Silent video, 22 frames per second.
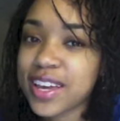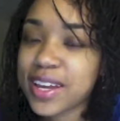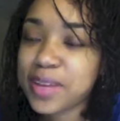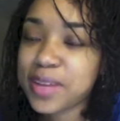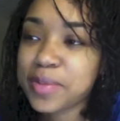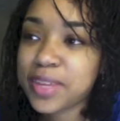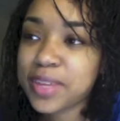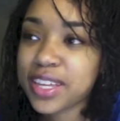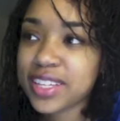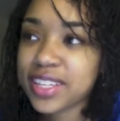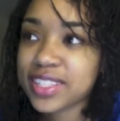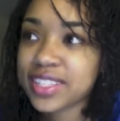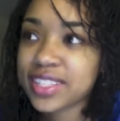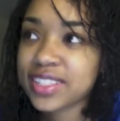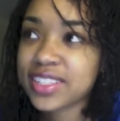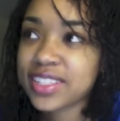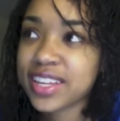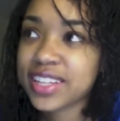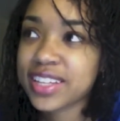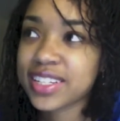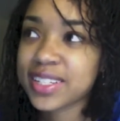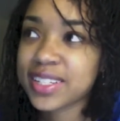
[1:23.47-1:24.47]
Be like, since
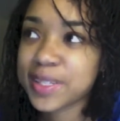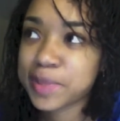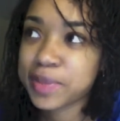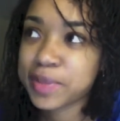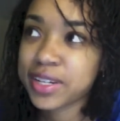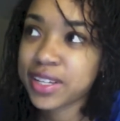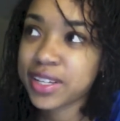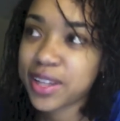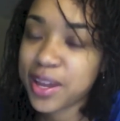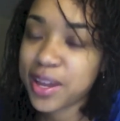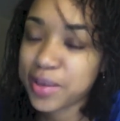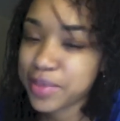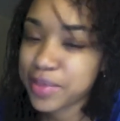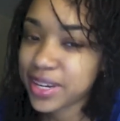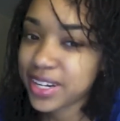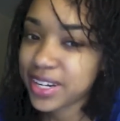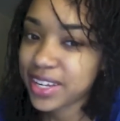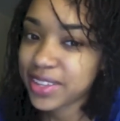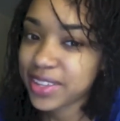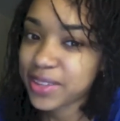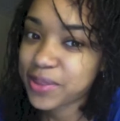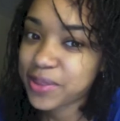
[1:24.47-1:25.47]
I didn't spend a lot of money
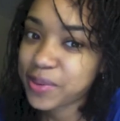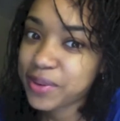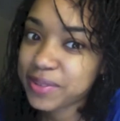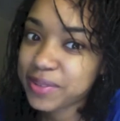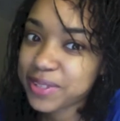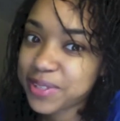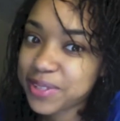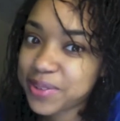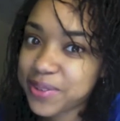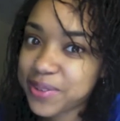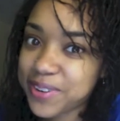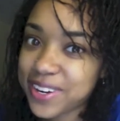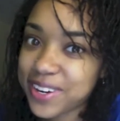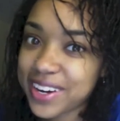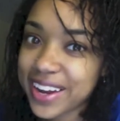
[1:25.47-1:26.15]
at the thrift store,